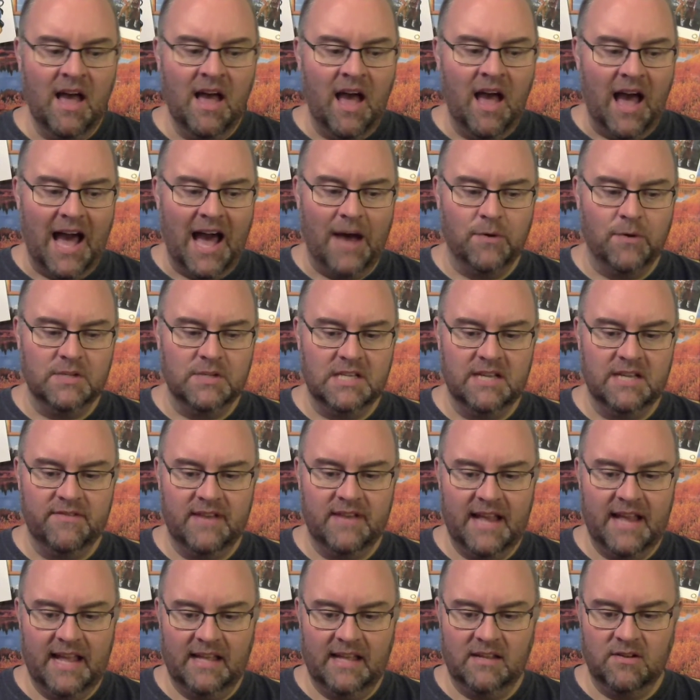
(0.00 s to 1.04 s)
I was
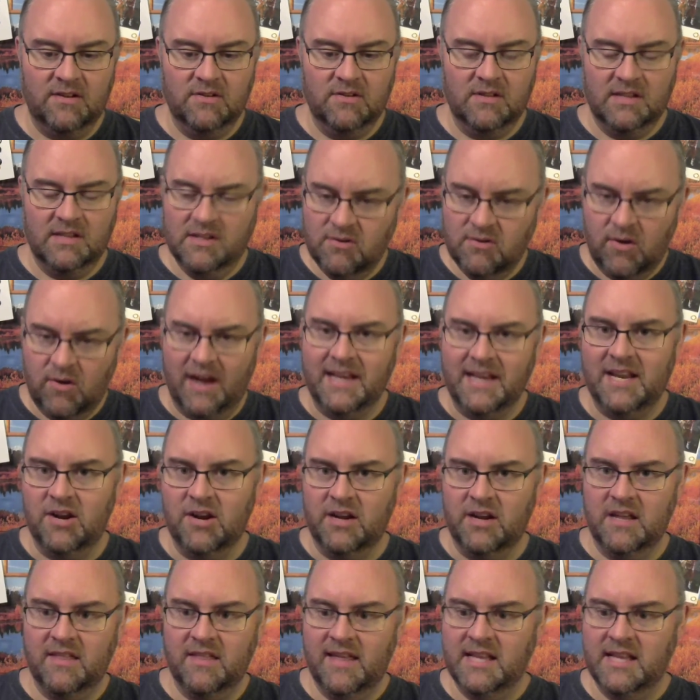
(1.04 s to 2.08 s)
given a
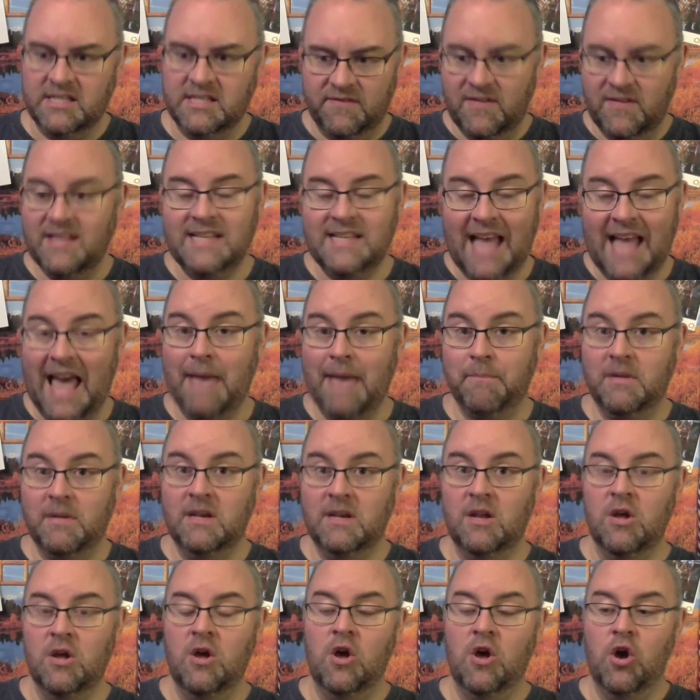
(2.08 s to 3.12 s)
criteria things. If these
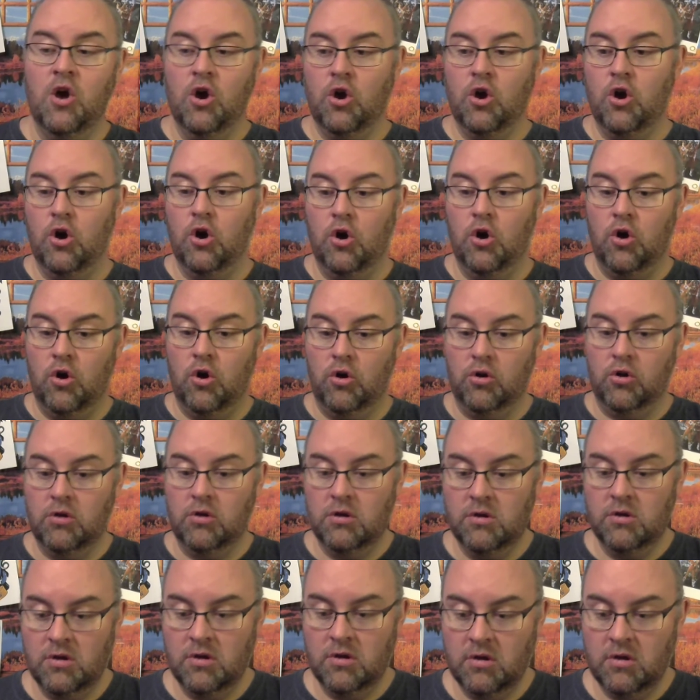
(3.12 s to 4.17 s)
happen,
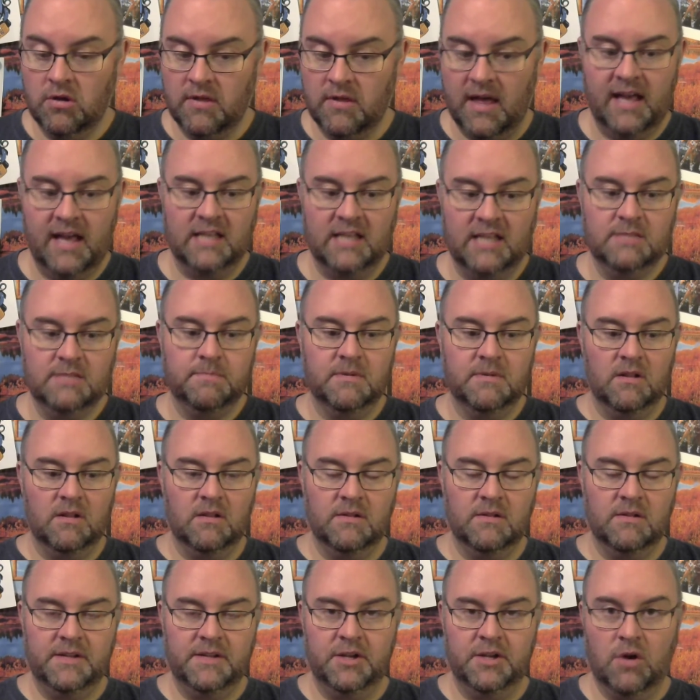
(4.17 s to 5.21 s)
call the
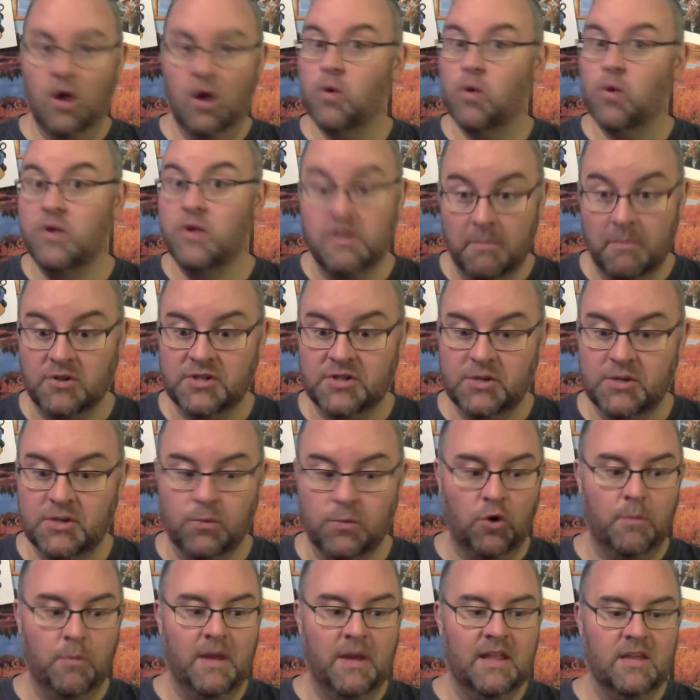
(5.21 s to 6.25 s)
hospital, go to the emergency
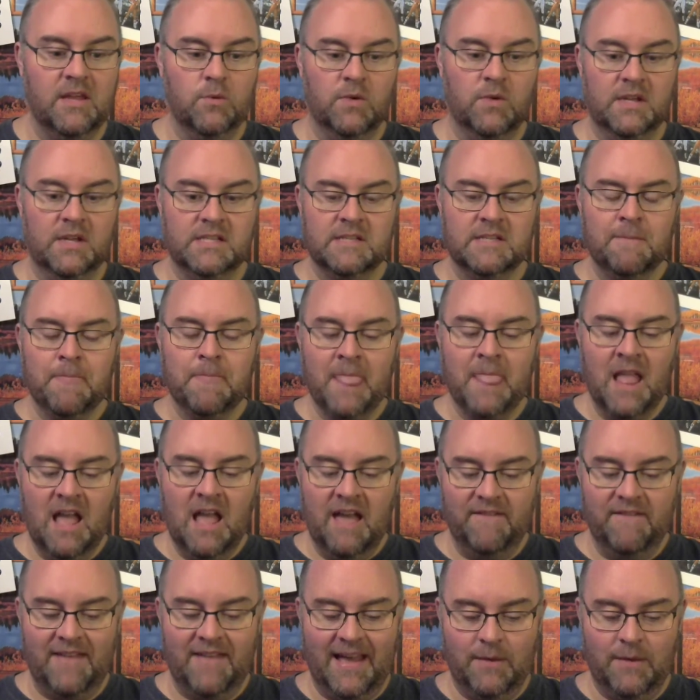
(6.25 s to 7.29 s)
room. And it was
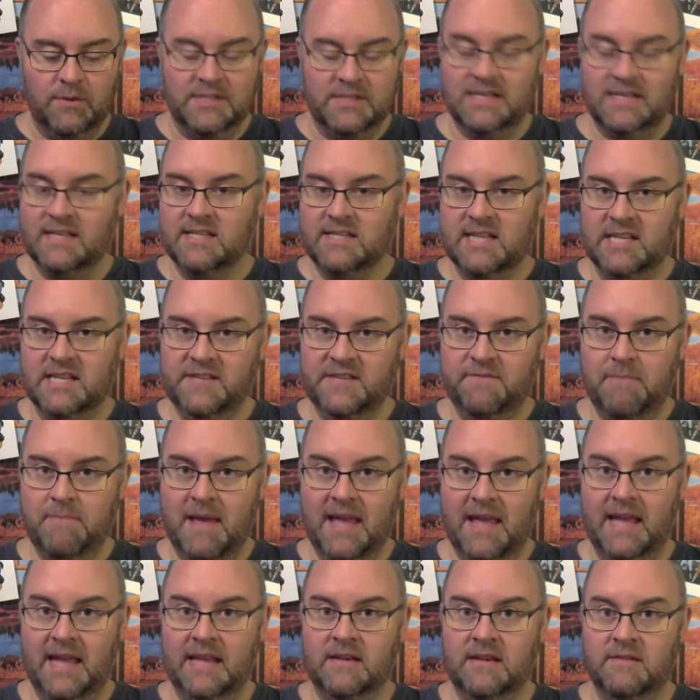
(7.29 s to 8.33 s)
if I was in excessive
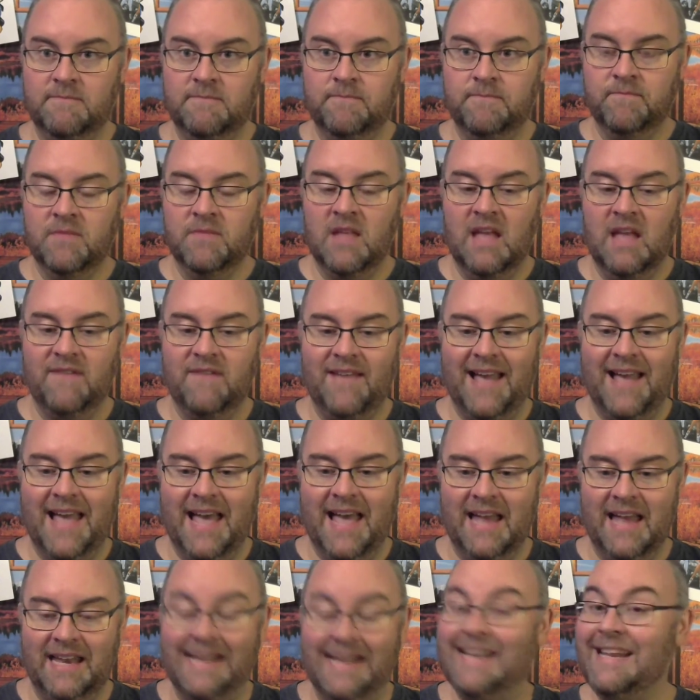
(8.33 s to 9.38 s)
pain, if I
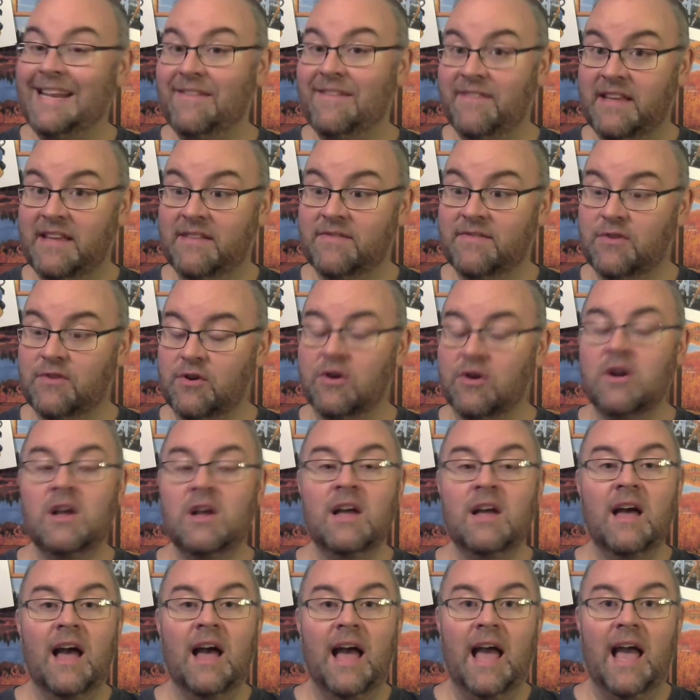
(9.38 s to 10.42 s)
had any fever,
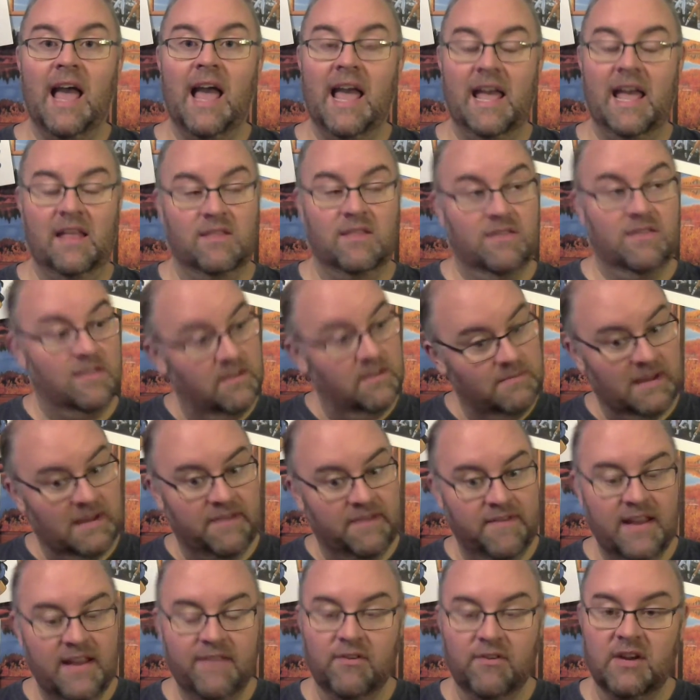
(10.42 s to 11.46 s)
and my
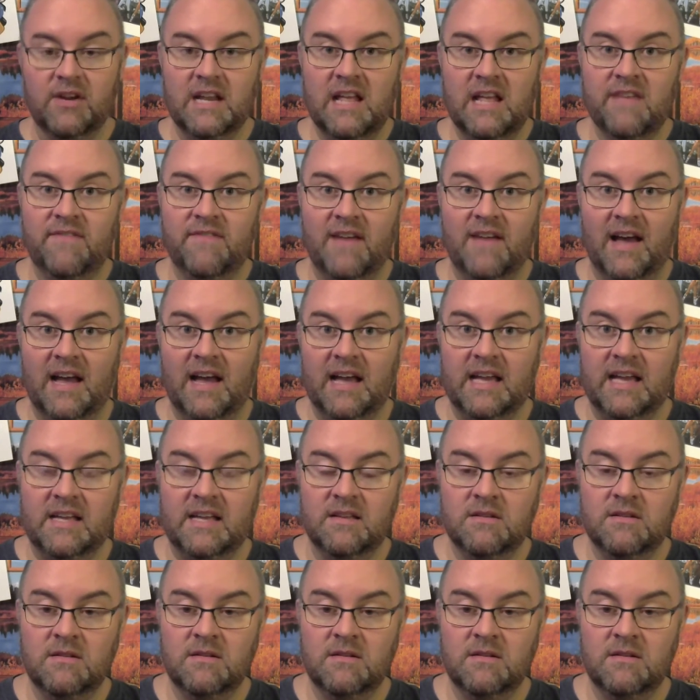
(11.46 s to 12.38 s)
favorite, if I